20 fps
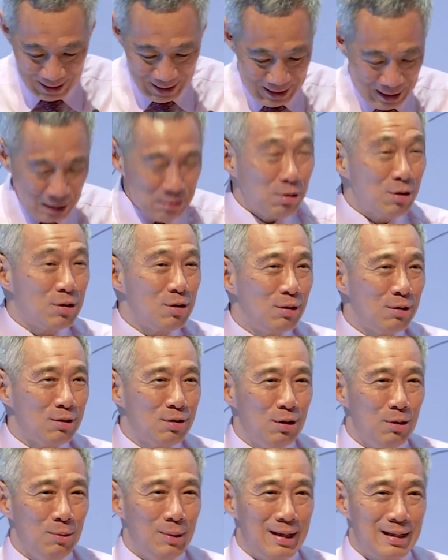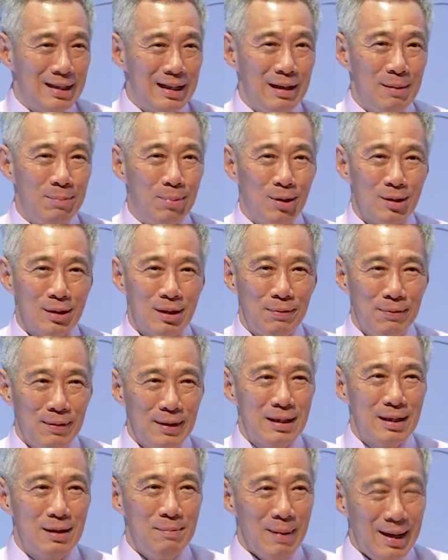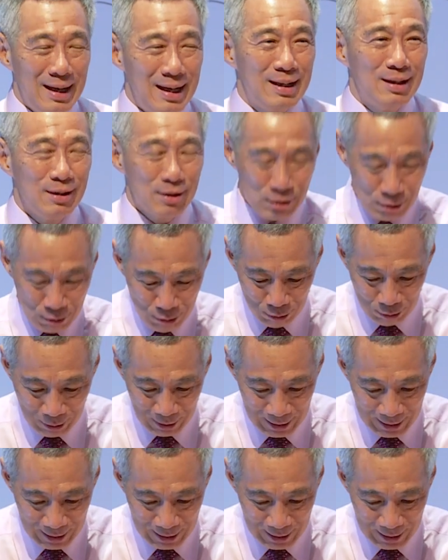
This was also where Singapore's first medical school,